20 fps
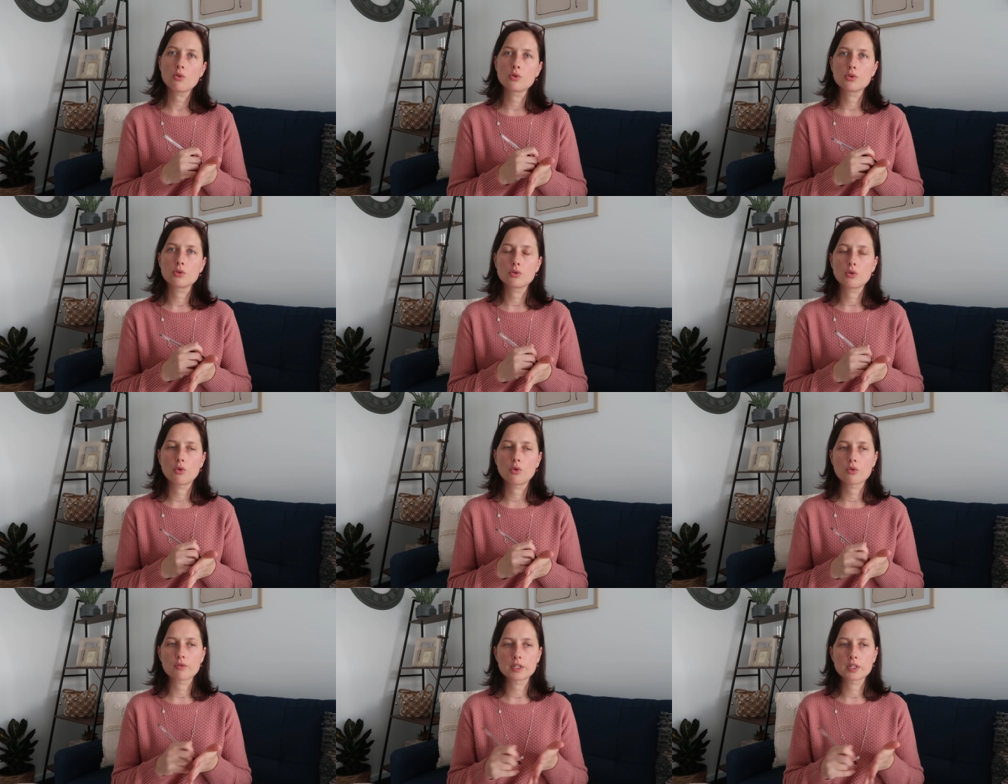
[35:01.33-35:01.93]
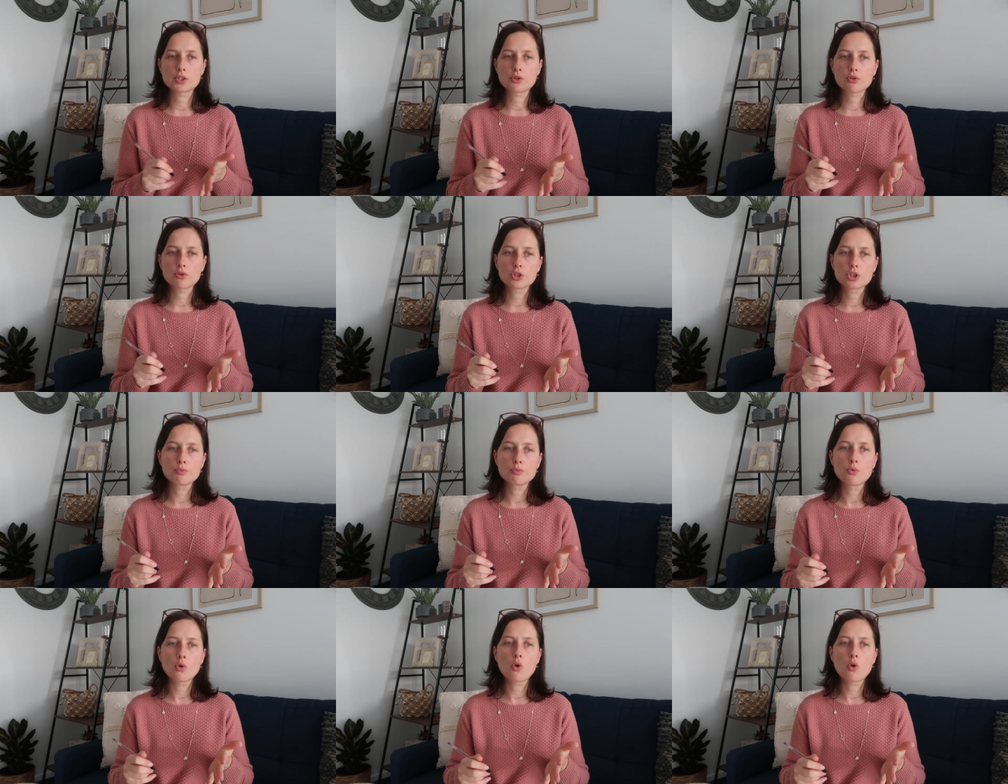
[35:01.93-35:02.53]
or, or
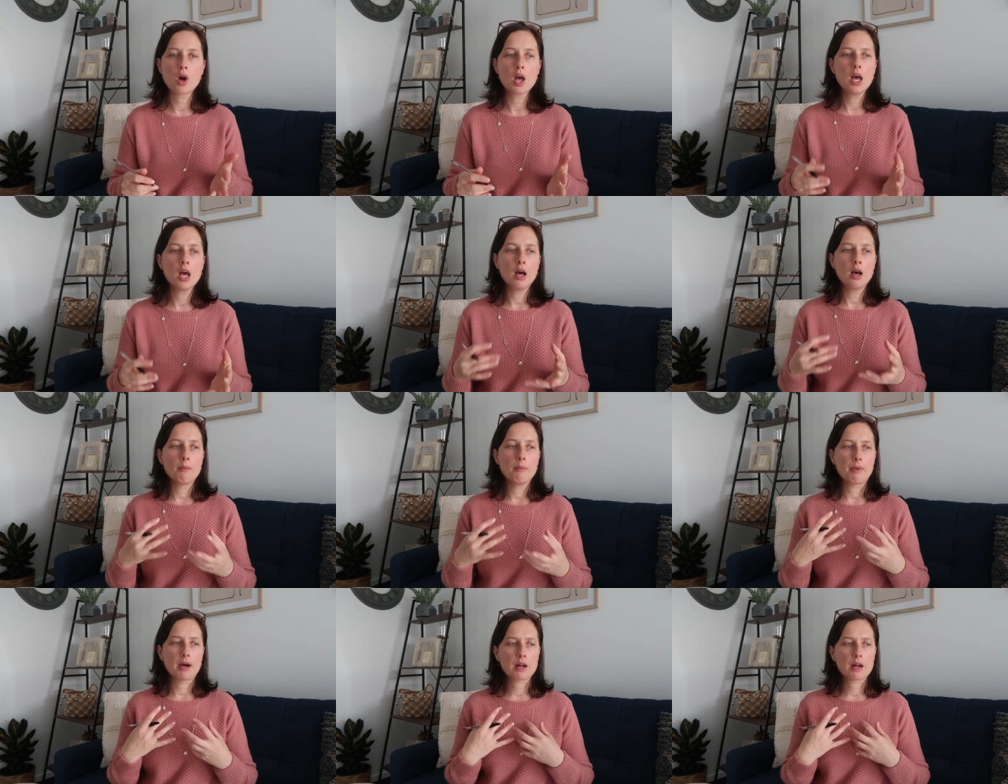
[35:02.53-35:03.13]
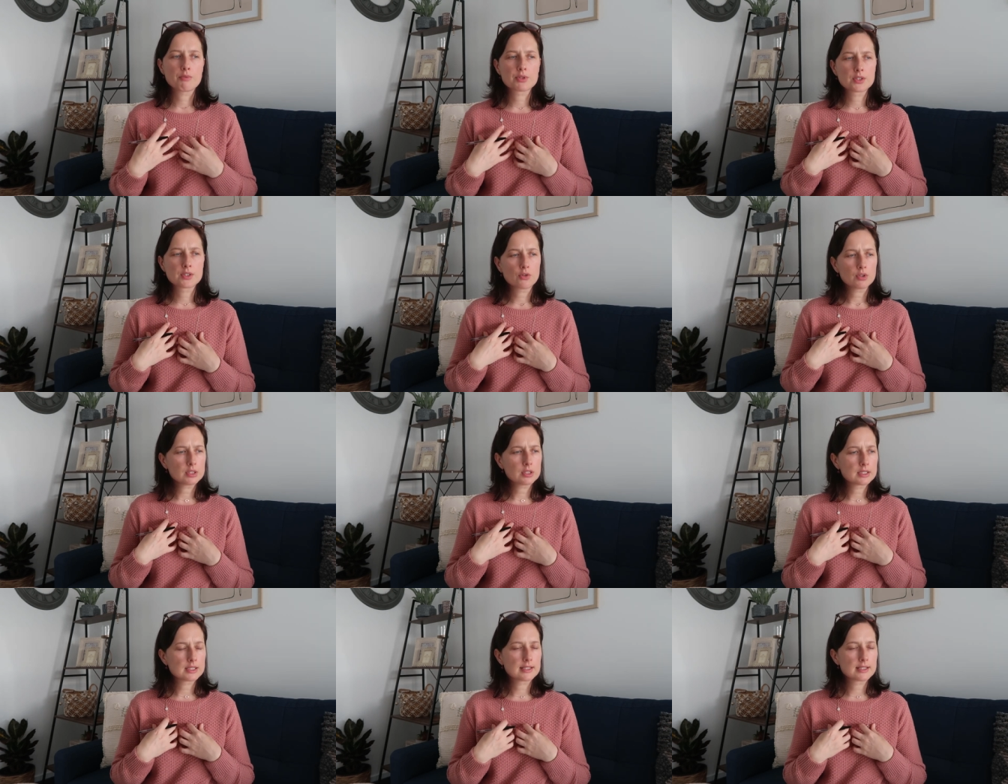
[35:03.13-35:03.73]
research more, but I was not